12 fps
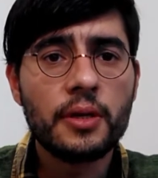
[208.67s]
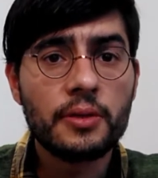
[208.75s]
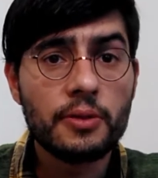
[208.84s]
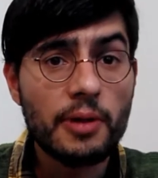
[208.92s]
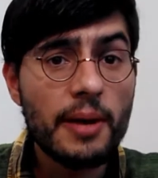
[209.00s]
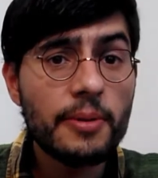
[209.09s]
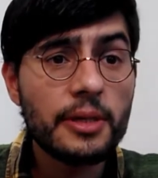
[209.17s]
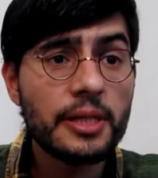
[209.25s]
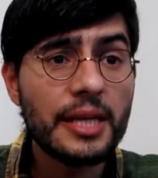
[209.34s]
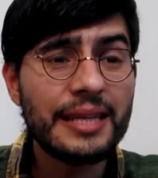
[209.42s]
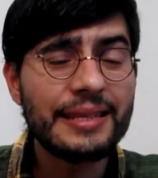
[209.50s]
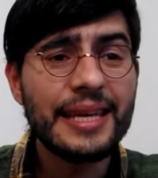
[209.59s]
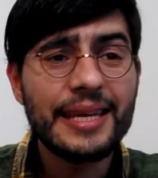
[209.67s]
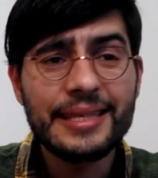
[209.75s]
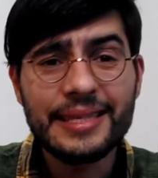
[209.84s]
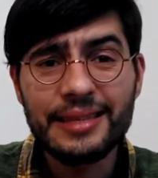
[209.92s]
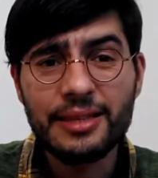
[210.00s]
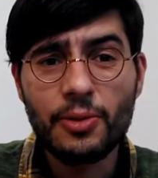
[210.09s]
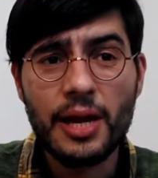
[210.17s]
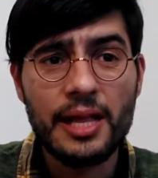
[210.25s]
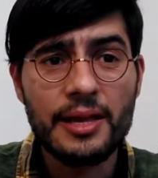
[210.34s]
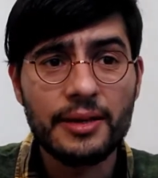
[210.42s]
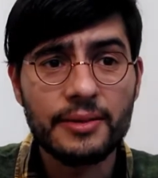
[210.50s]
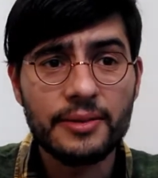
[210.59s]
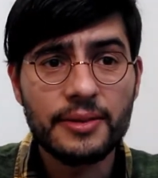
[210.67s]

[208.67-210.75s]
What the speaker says: The rebels had taken Santa Olalla.